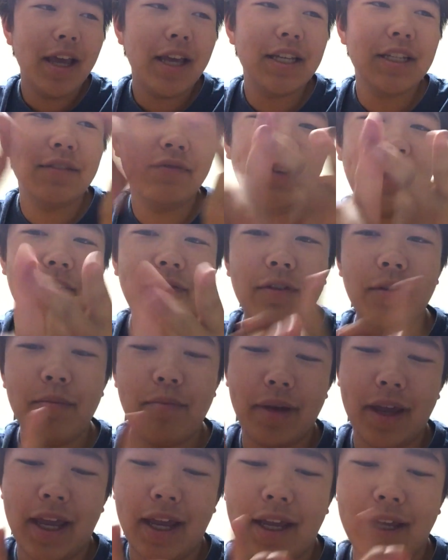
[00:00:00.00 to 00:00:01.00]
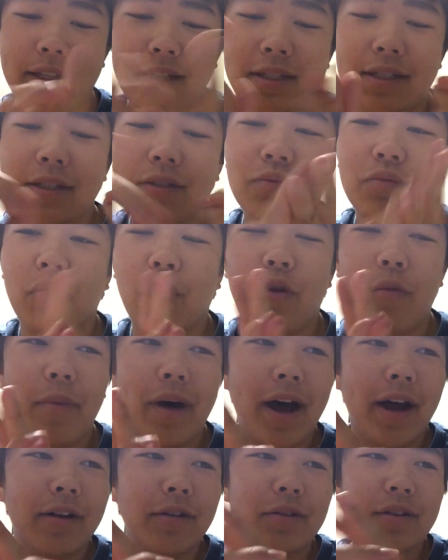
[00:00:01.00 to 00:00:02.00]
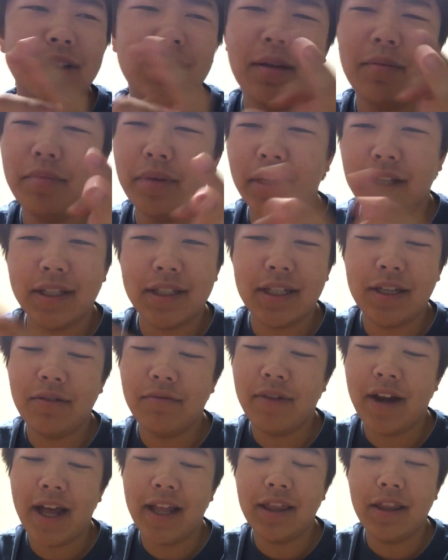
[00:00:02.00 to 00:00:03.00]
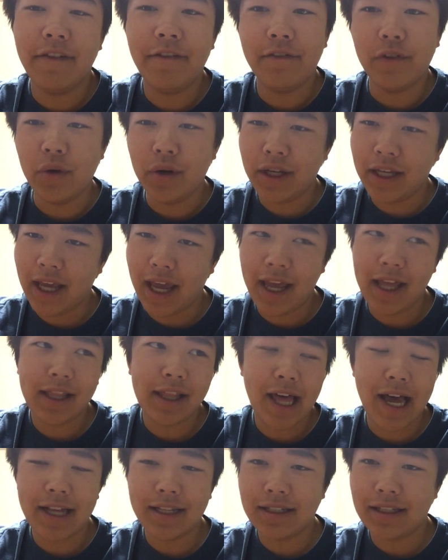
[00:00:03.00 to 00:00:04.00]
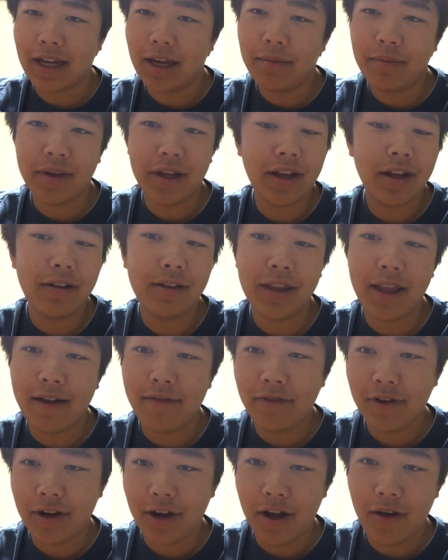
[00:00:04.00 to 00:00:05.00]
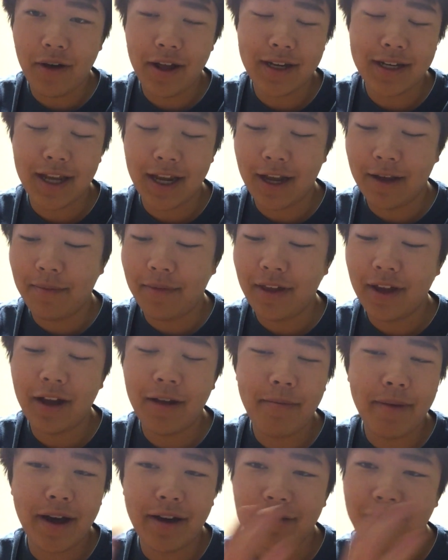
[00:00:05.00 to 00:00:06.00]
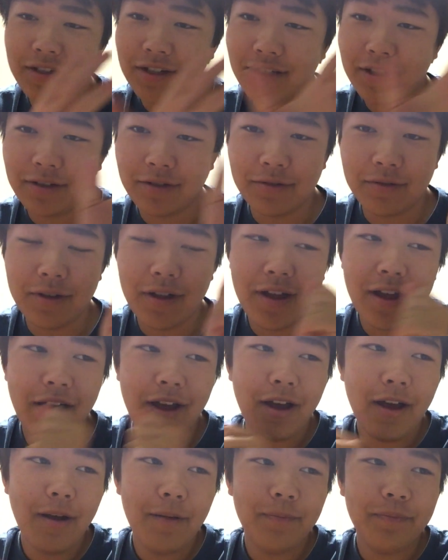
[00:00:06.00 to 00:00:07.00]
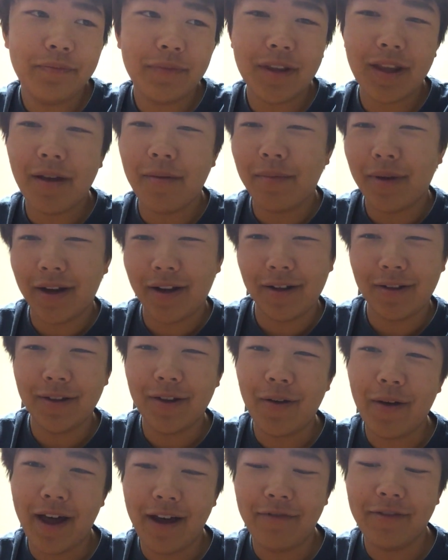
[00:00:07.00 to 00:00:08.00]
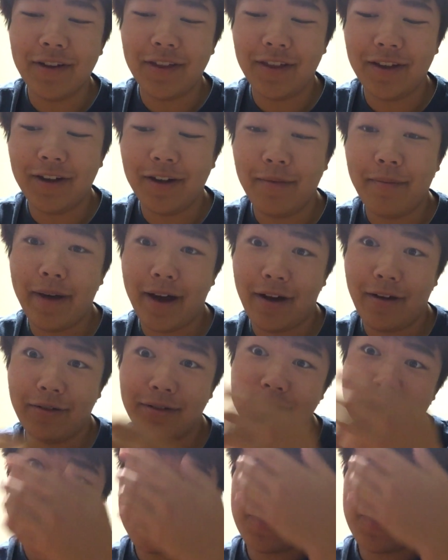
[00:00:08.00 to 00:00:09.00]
his favorite bands, his role models, the books he read, the food he ate last night, but he'll never know a damn thing about you. But he'll know everything about